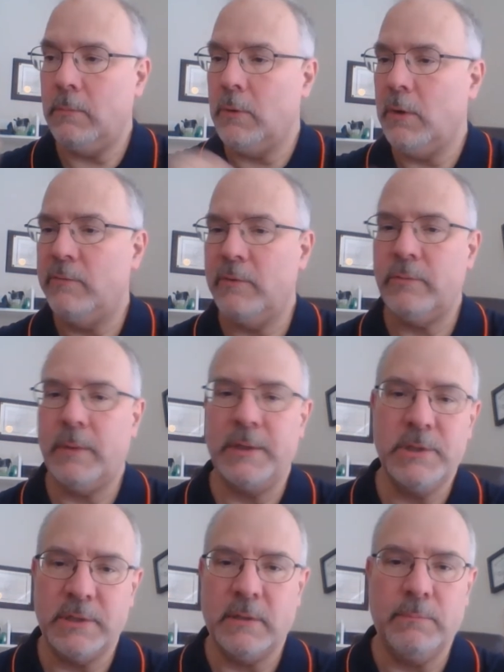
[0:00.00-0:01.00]
Roe v. Wade
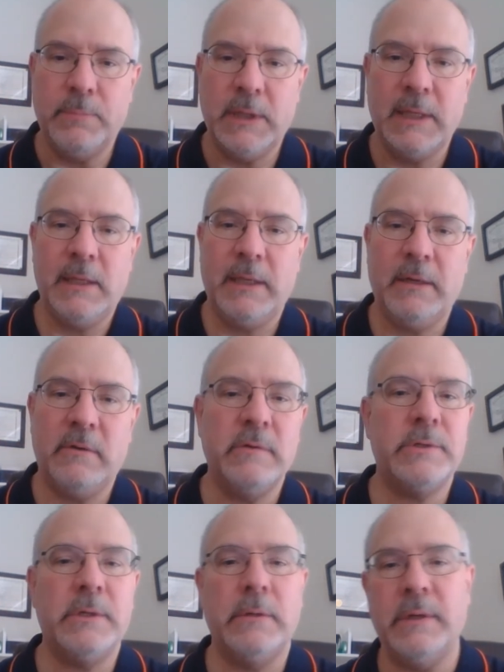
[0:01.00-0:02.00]
just completely
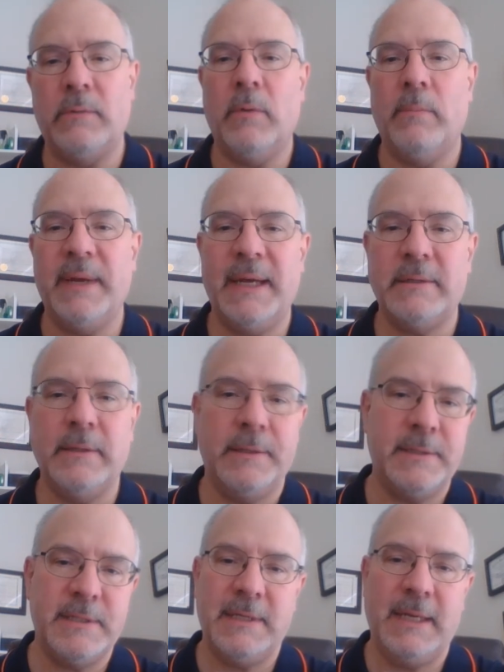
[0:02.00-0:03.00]
overturned, and we're back to the
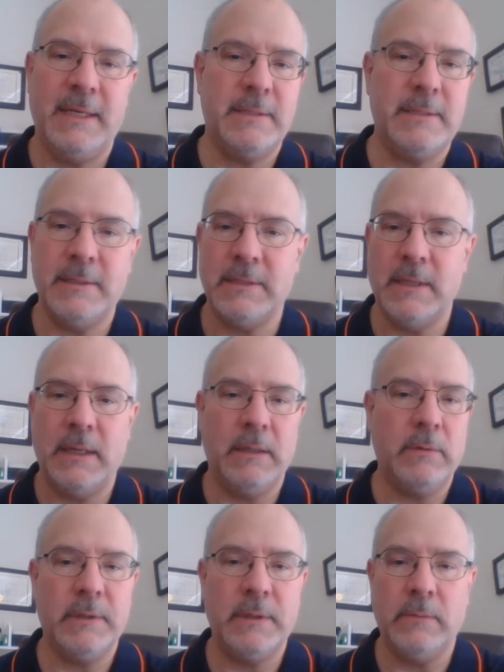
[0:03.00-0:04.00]
states deciding
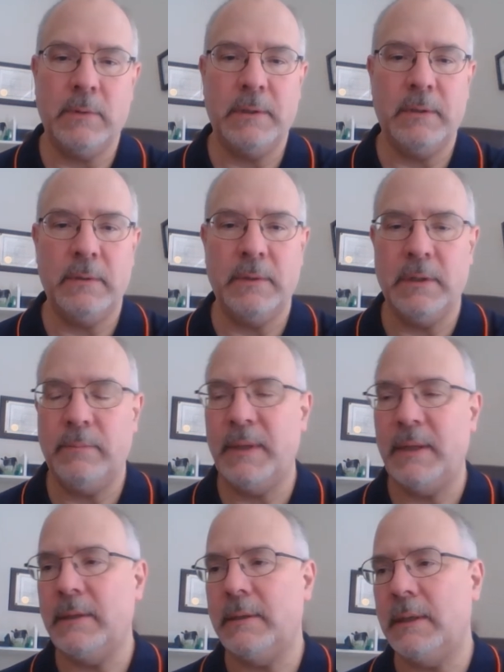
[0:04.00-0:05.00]
what they want to do
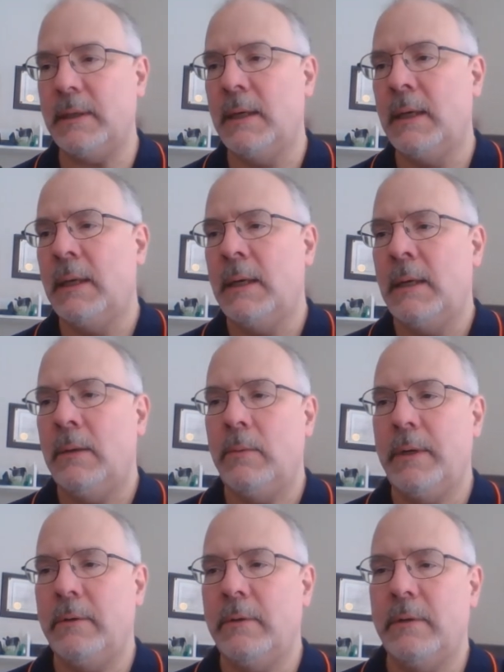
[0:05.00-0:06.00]
independently.
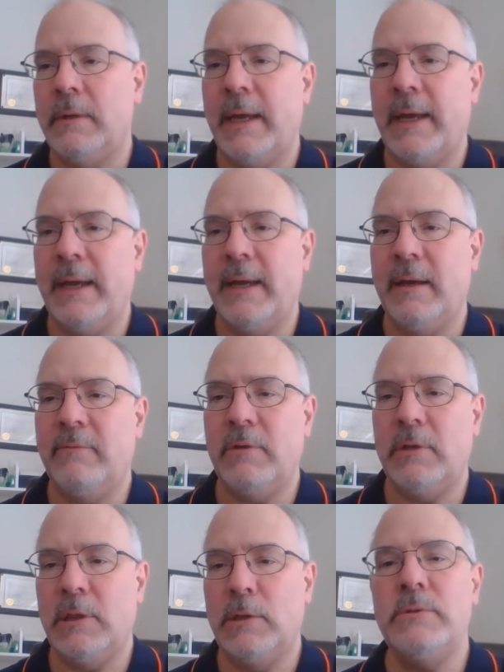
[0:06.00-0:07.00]
We could have a
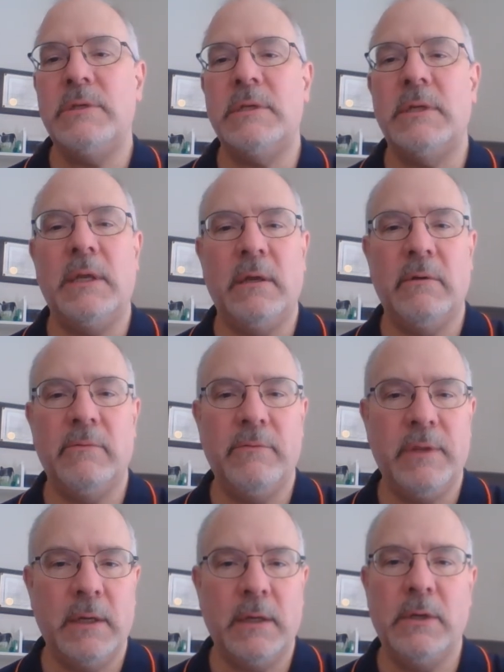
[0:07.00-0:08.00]
loosening of
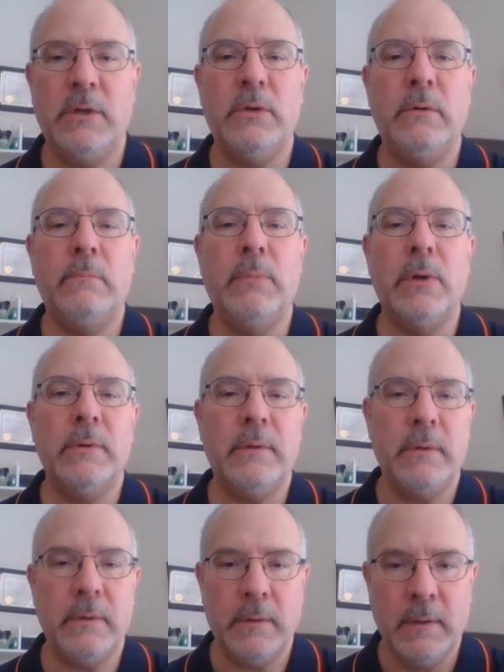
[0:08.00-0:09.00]
the undue
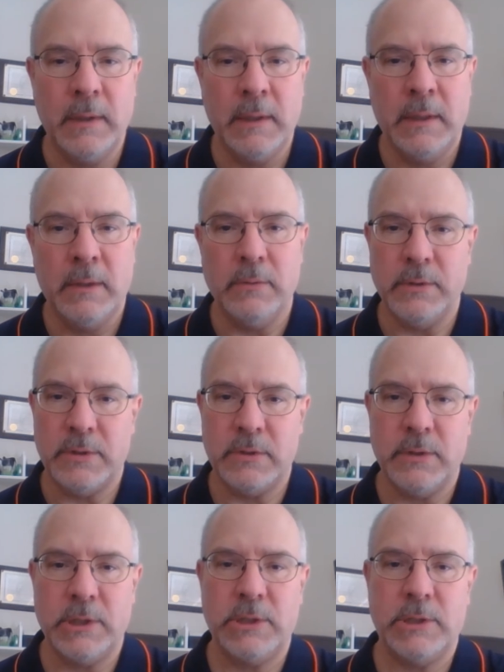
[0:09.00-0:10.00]
burden
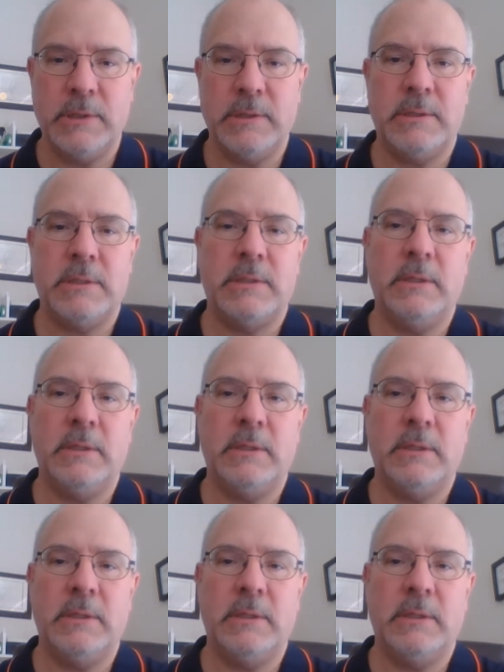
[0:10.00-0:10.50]
restrictions.